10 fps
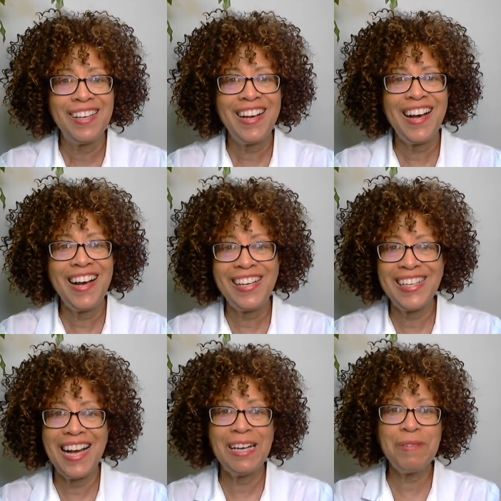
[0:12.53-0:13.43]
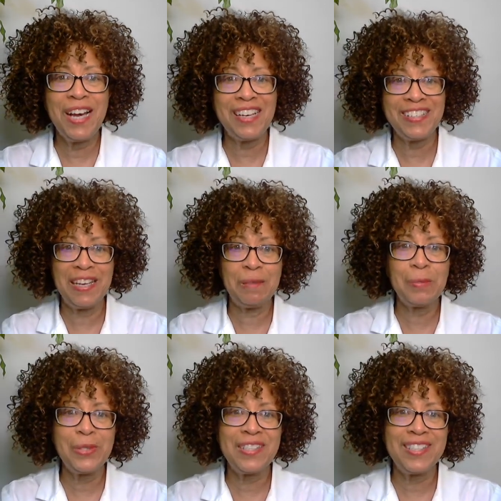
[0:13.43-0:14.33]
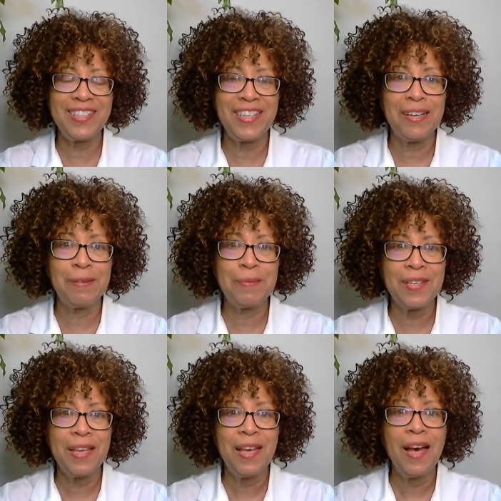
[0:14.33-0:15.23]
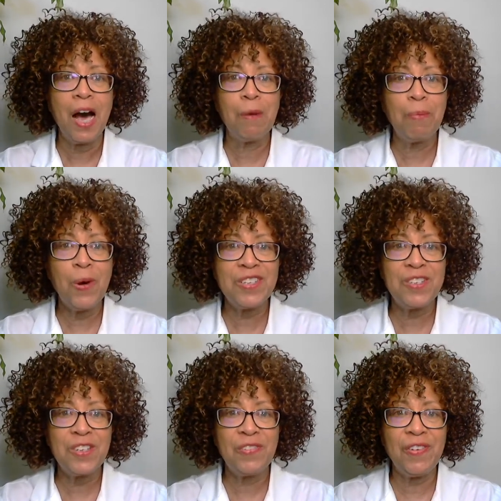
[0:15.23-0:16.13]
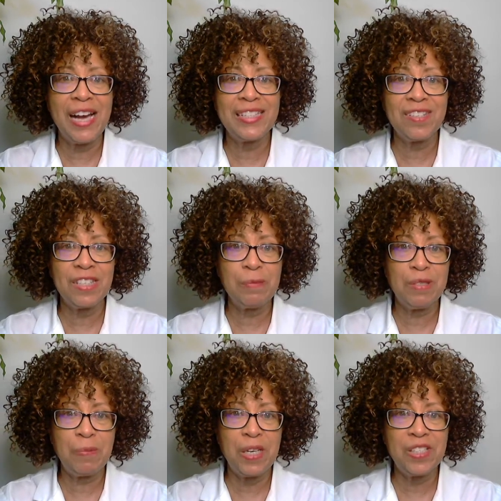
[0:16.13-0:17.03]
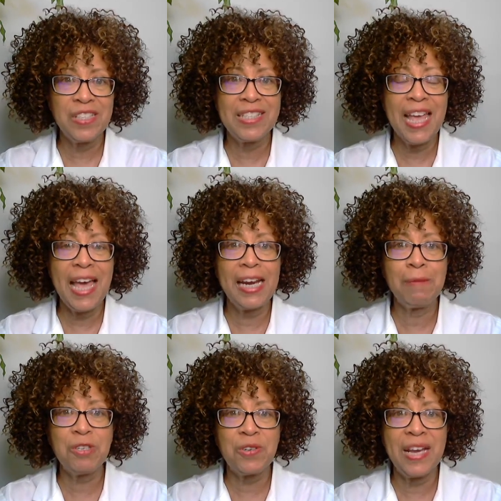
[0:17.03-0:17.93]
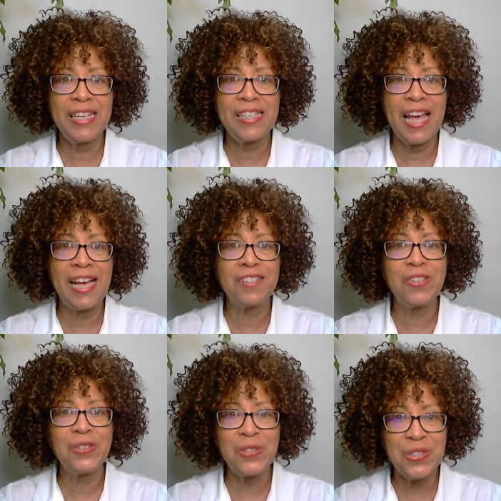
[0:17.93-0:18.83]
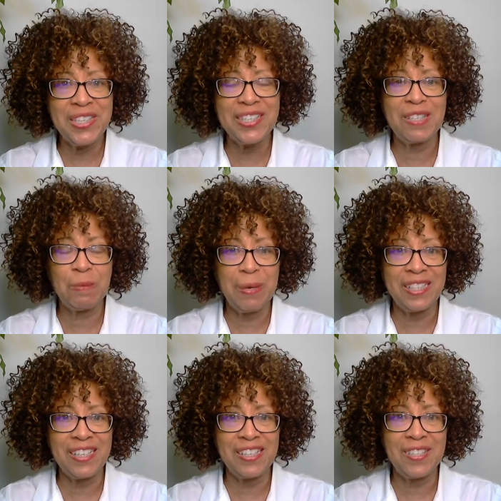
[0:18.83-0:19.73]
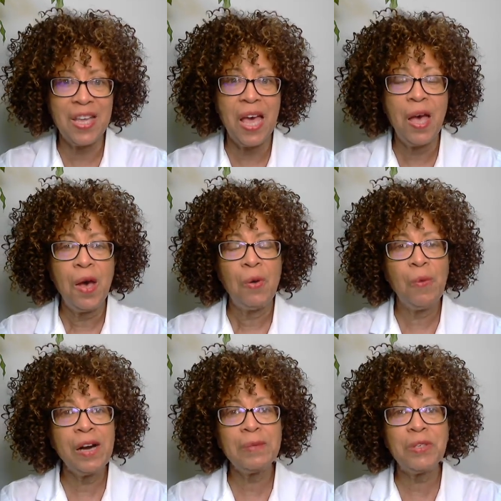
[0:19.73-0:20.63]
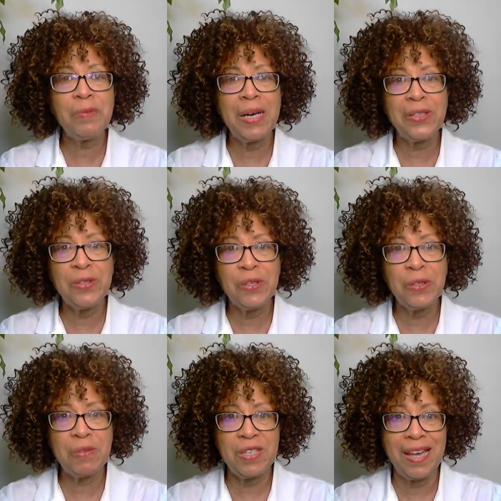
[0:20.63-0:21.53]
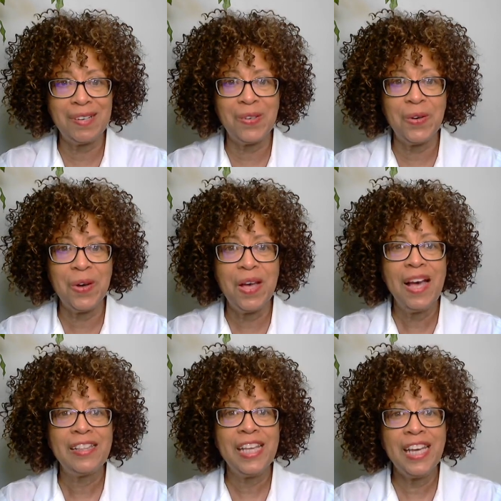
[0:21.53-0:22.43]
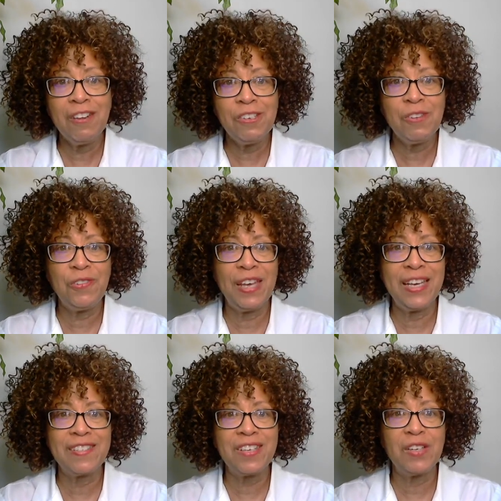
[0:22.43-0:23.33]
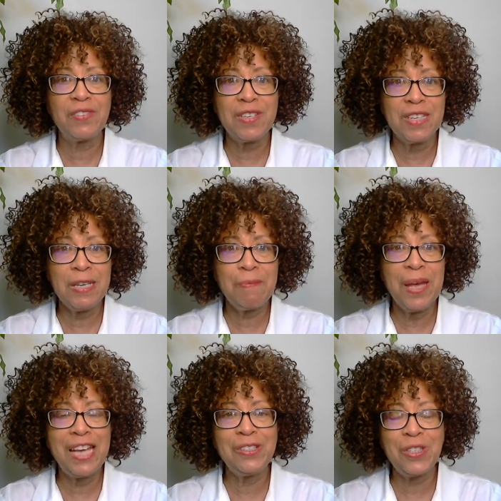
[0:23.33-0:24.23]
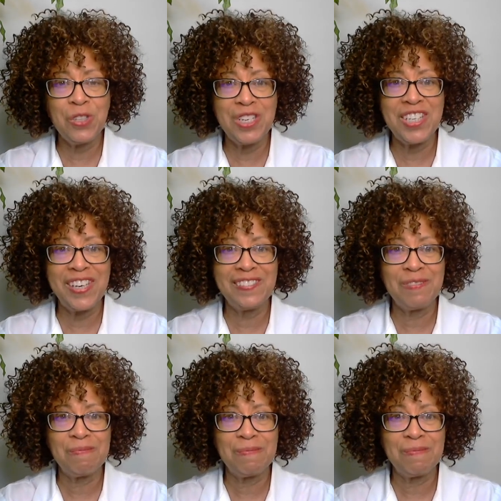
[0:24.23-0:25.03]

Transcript: Hi, I'm Dr. Hamilton Stubbs, a board-certified sleep specialist, and I'm trained as a nutrition specialist. Welcome to my YouTube channel, The Interface of Sleep and Nutrition.